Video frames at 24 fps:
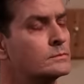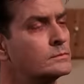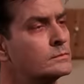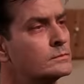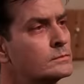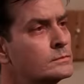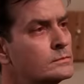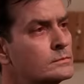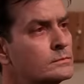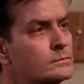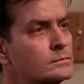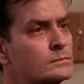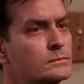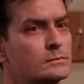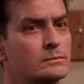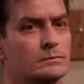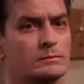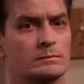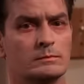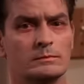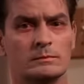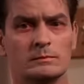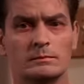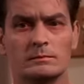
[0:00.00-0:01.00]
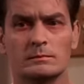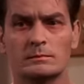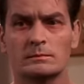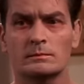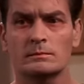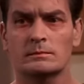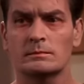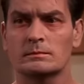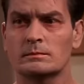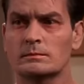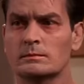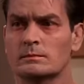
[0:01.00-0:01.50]

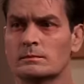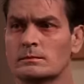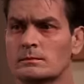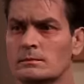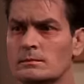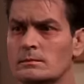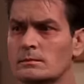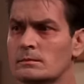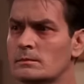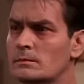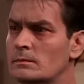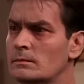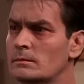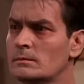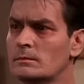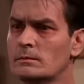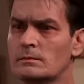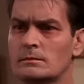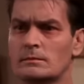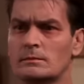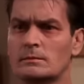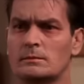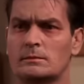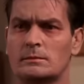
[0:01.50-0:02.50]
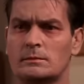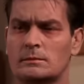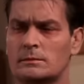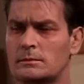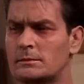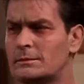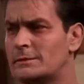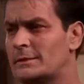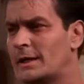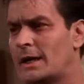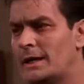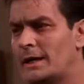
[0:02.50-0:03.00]
No words are spoken by the person on screen.